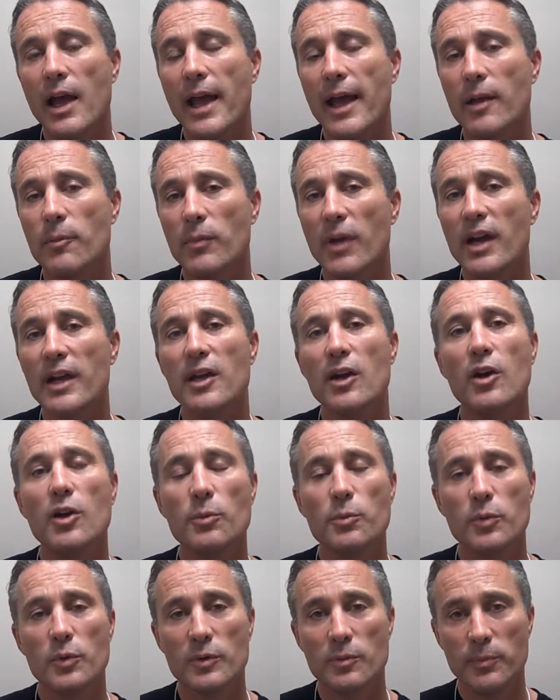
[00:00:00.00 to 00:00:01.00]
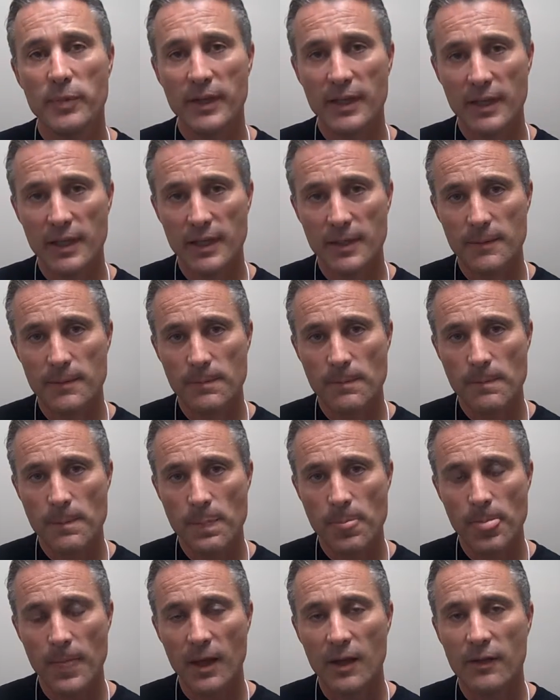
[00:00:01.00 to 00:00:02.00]
And my hope would be
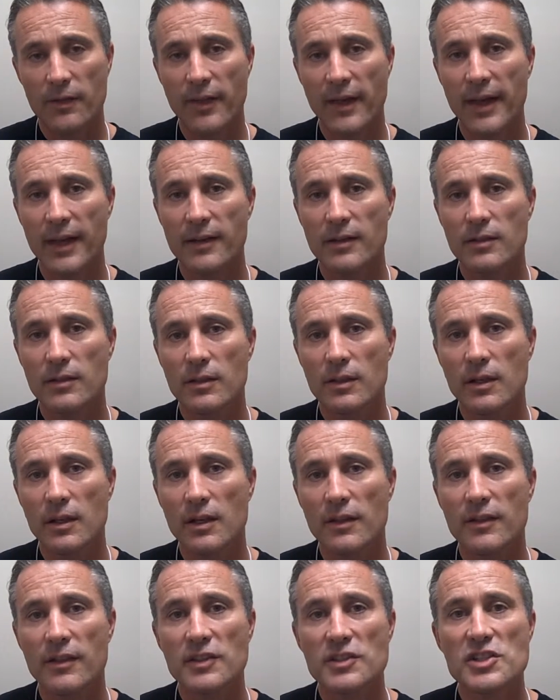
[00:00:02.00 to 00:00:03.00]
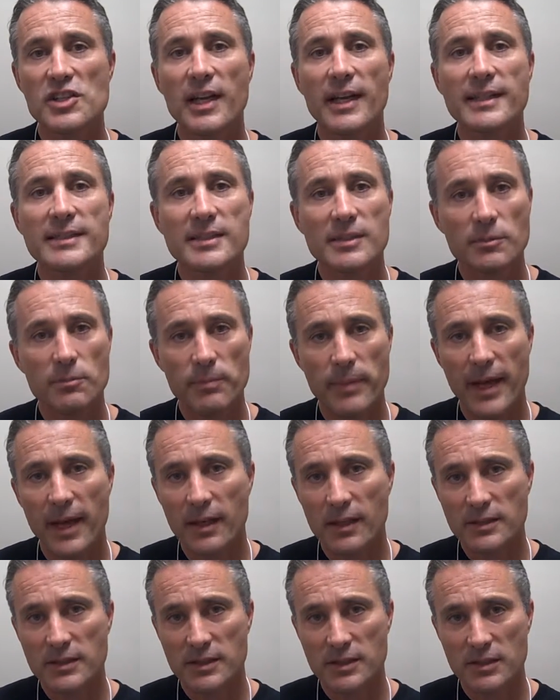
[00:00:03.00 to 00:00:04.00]
that the checks and
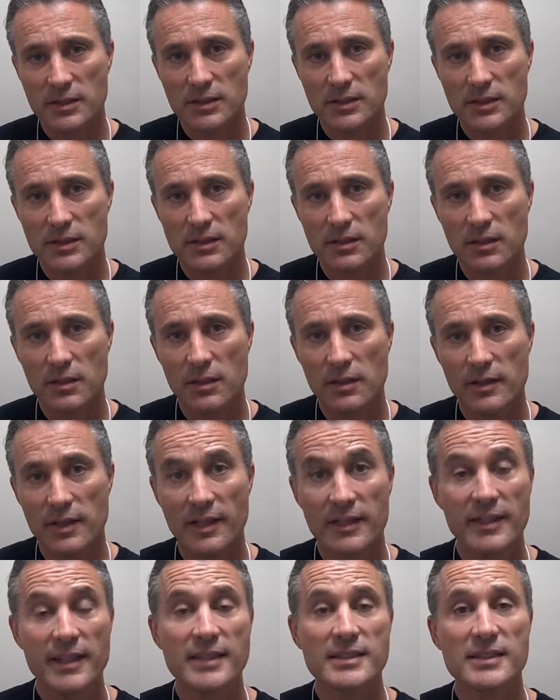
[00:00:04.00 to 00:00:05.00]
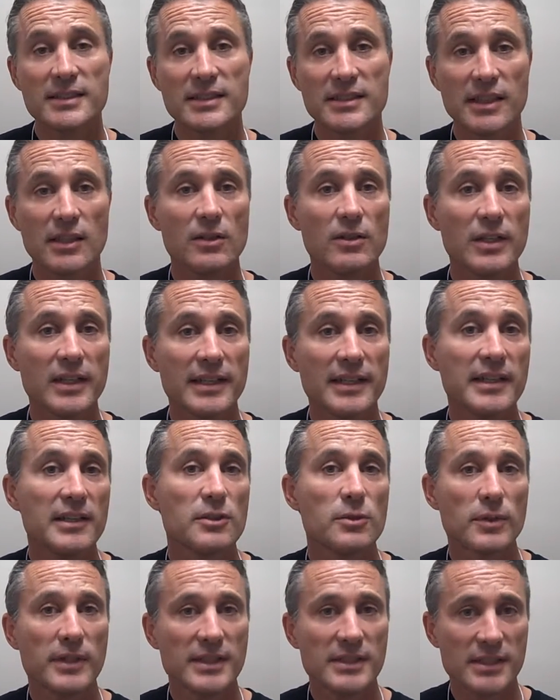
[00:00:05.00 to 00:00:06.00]
balances that necessarily need
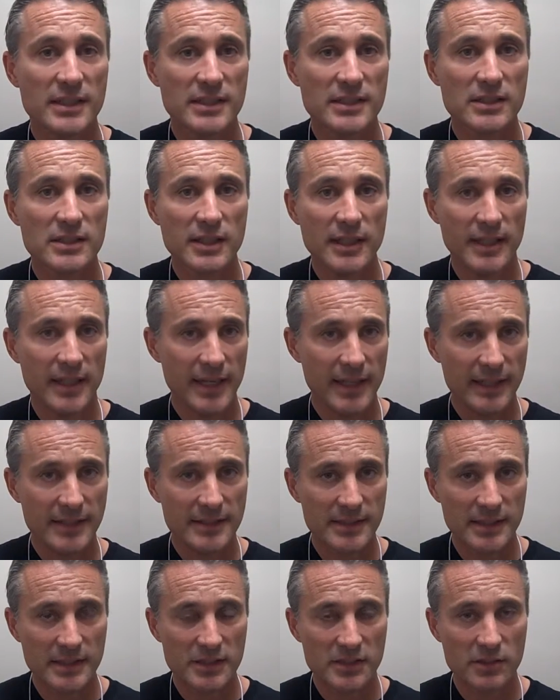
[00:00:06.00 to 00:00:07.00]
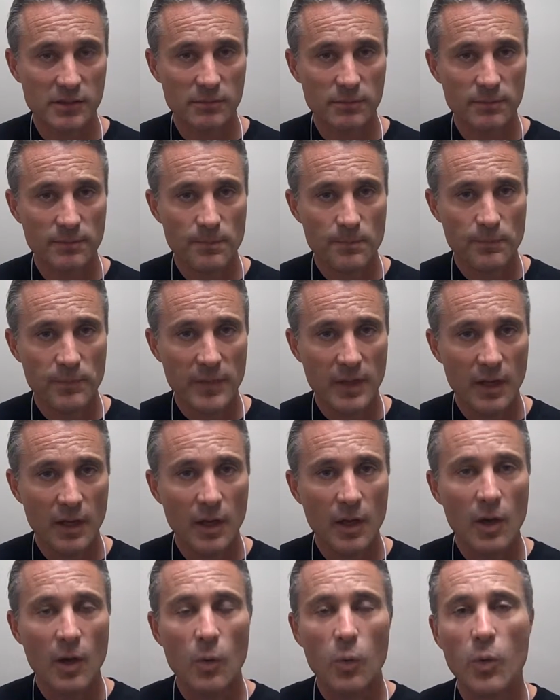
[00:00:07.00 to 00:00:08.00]
to exist in any system
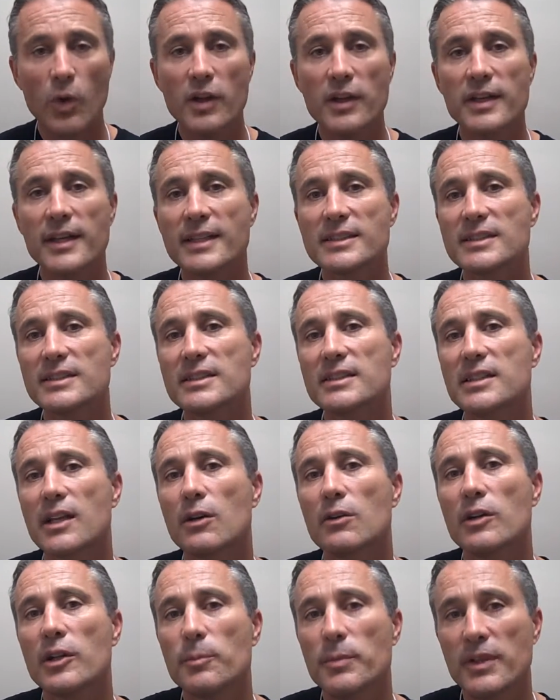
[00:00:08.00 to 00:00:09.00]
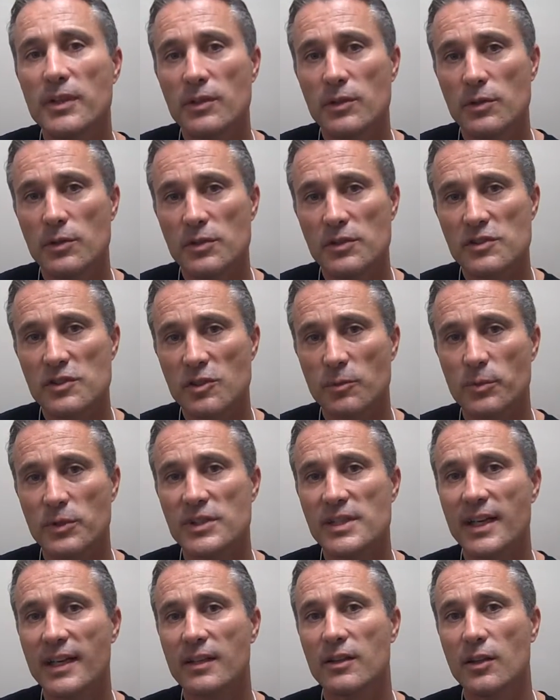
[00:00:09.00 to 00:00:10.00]
won't necessarily be used to
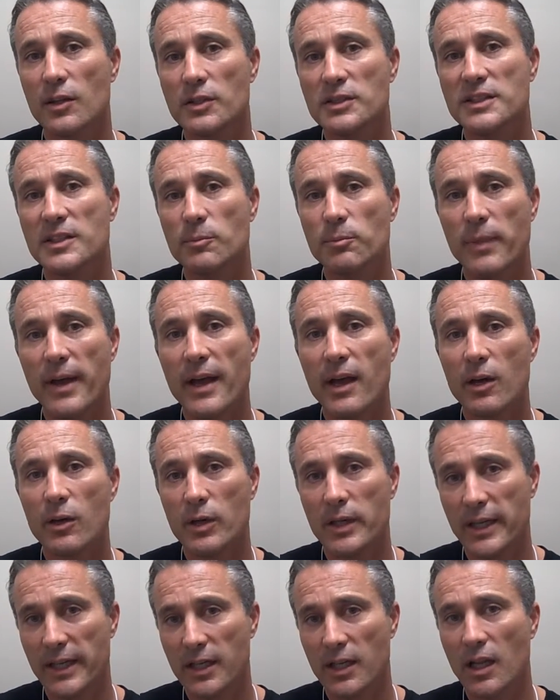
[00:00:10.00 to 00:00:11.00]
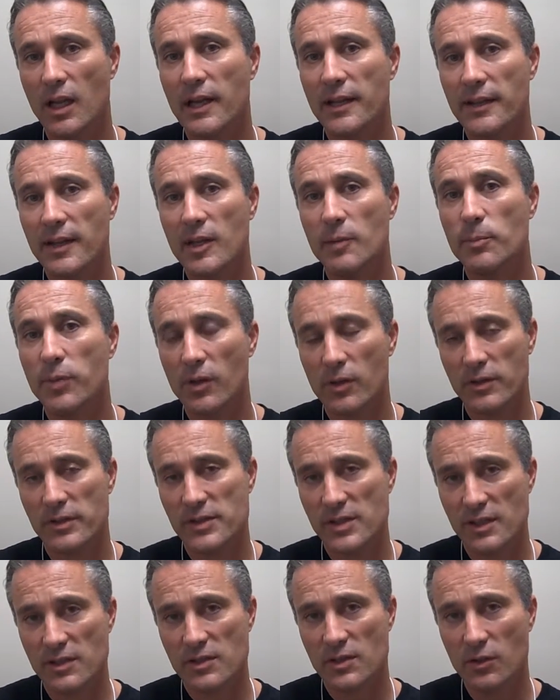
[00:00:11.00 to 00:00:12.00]
protect those in power and line their pockets
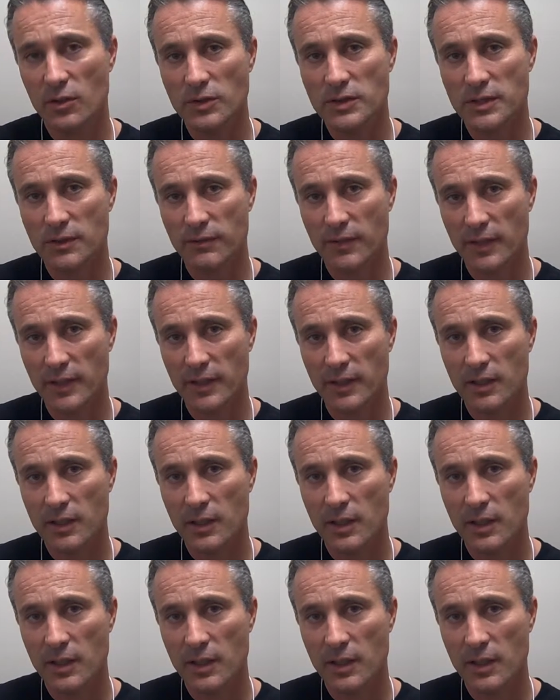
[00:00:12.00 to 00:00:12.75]
exclusively,